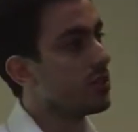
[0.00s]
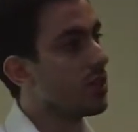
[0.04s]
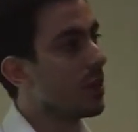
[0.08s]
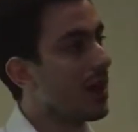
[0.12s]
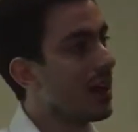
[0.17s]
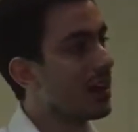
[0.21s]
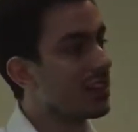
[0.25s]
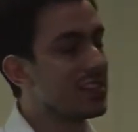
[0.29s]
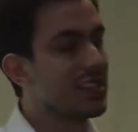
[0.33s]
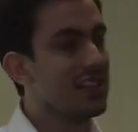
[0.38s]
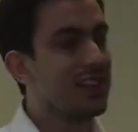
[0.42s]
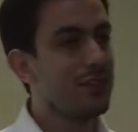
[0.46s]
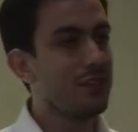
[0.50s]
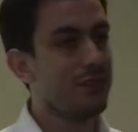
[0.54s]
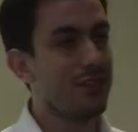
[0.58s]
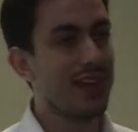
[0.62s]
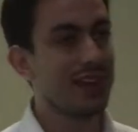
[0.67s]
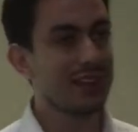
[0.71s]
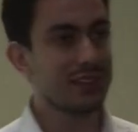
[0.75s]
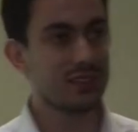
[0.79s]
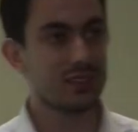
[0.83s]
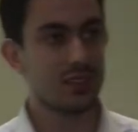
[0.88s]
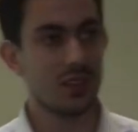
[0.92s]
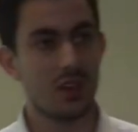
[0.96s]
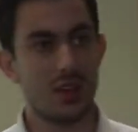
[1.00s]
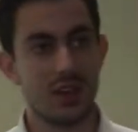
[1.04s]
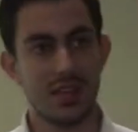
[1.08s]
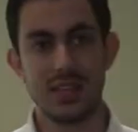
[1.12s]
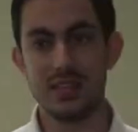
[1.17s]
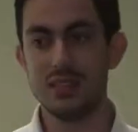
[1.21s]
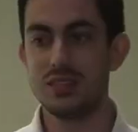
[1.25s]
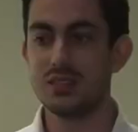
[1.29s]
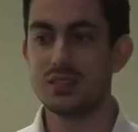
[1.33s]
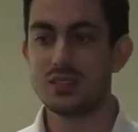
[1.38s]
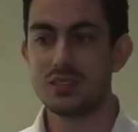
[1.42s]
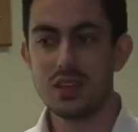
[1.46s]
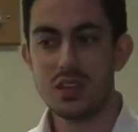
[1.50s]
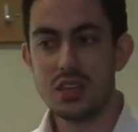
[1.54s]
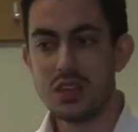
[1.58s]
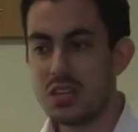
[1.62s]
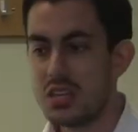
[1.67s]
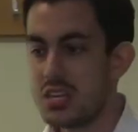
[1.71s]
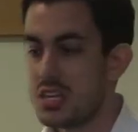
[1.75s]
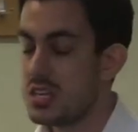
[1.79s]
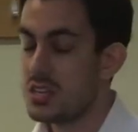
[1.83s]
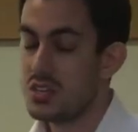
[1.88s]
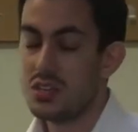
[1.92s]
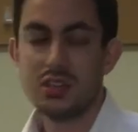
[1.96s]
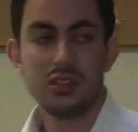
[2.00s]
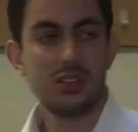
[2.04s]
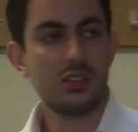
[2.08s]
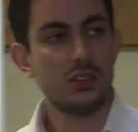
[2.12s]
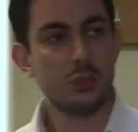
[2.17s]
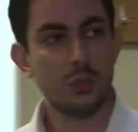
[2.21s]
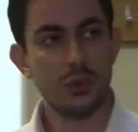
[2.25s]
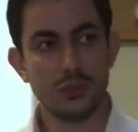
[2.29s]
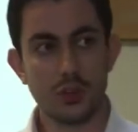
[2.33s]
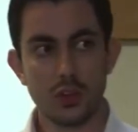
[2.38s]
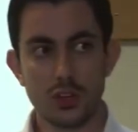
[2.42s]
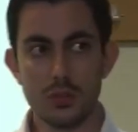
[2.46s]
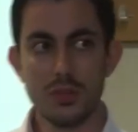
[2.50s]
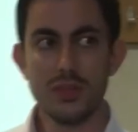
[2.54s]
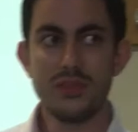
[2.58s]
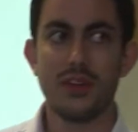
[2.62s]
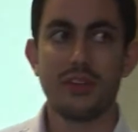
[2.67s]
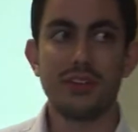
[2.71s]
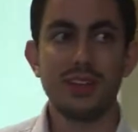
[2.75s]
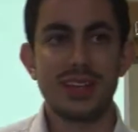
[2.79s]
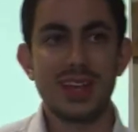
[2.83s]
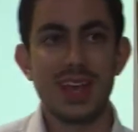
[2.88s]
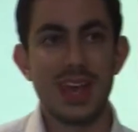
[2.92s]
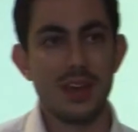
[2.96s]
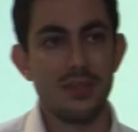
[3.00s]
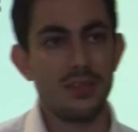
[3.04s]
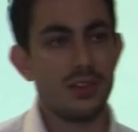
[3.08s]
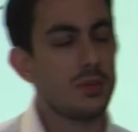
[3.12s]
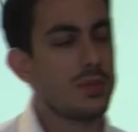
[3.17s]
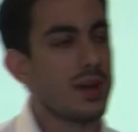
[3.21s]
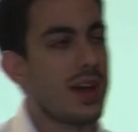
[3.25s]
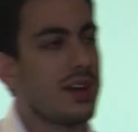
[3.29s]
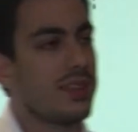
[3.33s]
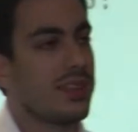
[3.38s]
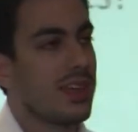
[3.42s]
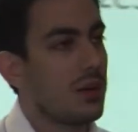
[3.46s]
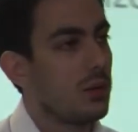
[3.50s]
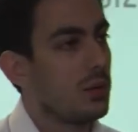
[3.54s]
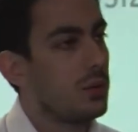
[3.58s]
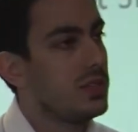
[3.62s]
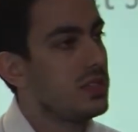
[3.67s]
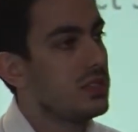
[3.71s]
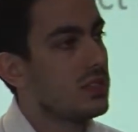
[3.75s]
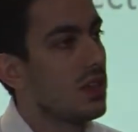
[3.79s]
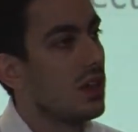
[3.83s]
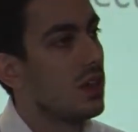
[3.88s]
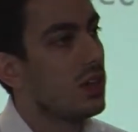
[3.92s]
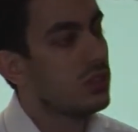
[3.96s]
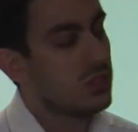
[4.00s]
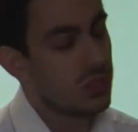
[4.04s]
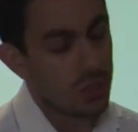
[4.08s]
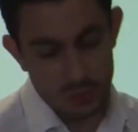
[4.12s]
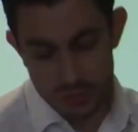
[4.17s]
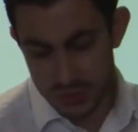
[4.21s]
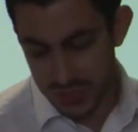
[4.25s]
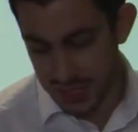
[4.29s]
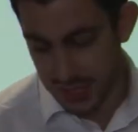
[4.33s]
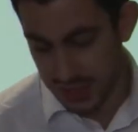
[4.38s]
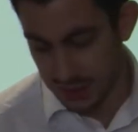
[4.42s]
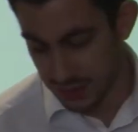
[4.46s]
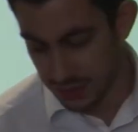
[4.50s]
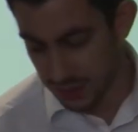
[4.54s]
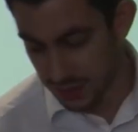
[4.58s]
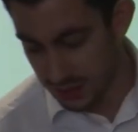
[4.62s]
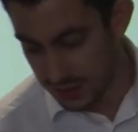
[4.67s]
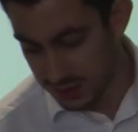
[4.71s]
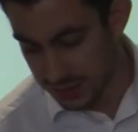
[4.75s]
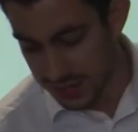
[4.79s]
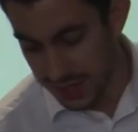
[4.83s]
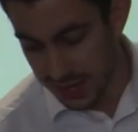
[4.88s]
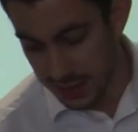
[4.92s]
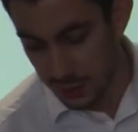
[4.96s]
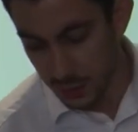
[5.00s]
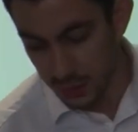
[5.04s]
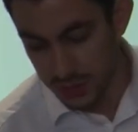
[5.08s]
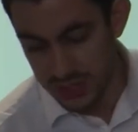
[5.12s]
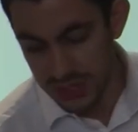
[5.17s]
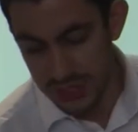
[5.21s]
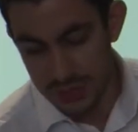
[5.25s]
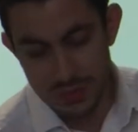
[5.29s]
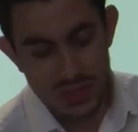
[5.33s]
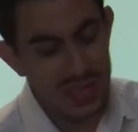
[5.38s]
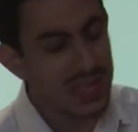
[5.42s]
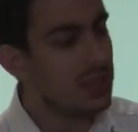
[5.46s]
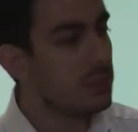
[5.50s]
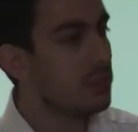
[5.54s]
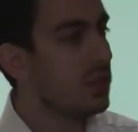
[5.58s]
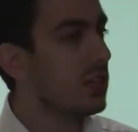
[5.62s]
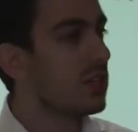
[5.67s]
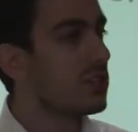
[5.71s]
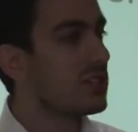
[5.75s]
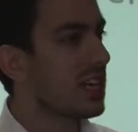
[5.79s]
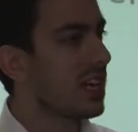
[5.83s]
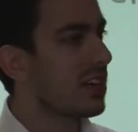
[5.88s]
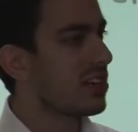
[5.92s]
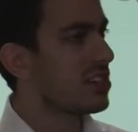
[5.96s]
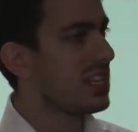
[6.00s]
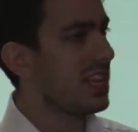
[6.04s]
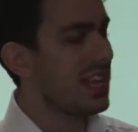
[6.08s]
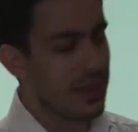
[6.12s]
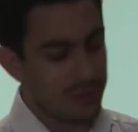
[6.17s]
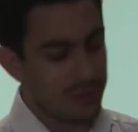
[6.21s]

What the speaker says: So actually effect size, we've got to be very careful about that when we start adopting and saying what does it mean, because actually